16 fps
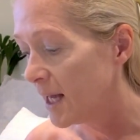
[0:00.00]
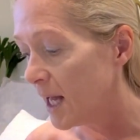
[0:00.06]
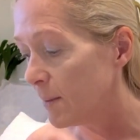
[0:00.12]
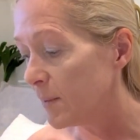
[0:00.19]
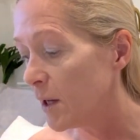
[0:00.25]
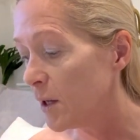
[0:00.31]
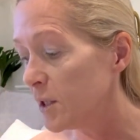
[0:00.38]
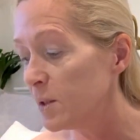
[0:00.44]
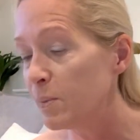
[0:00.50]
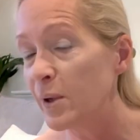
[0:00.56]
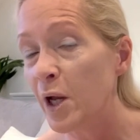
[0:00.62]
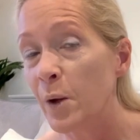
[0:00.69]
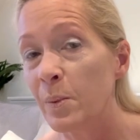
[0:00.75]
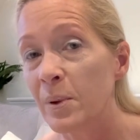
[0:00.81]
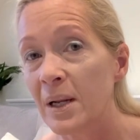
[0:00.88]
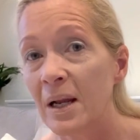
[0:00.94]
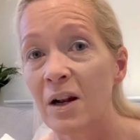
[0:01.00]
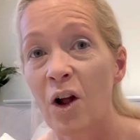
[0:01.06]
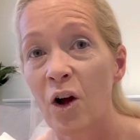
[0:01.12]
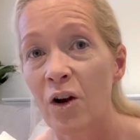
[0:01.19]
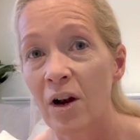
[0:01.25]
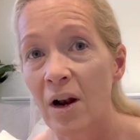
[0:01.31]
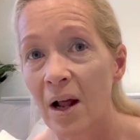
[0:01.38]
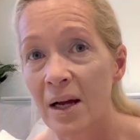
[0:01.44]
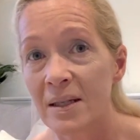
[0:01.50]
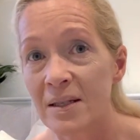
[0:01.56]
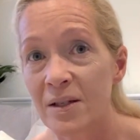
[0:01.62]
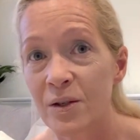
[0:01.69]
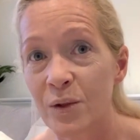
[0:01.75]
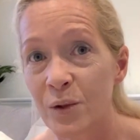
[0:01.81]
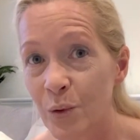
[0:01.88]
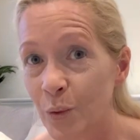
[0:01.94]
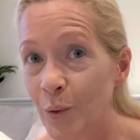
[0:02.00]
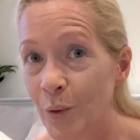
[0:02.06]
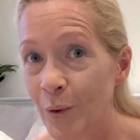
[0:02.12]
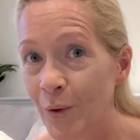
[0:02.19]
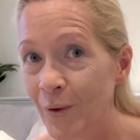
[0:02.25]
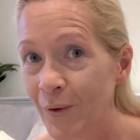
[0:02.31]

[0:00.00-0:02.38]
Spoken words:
I'm going to be opening an online store.